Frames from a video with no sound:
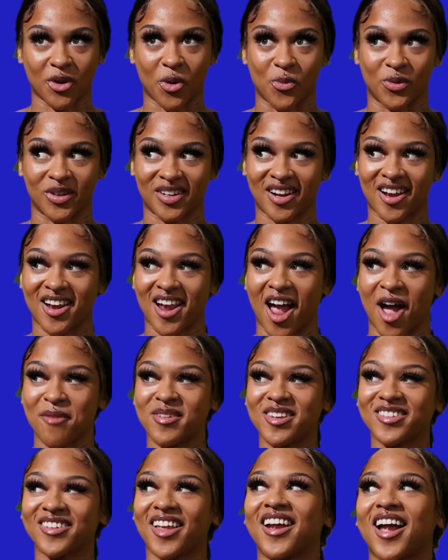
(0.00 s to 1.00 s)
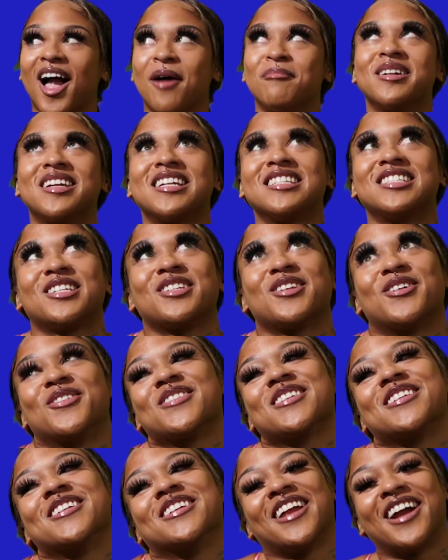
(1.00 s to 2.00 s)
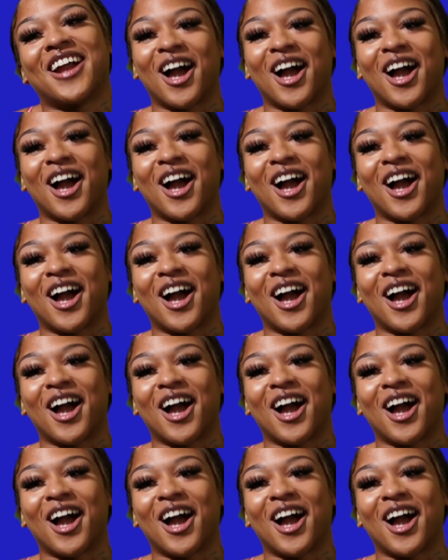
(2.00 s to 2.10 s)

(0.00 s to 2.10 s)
But I mean, like, I'm gonna get to know her. Like,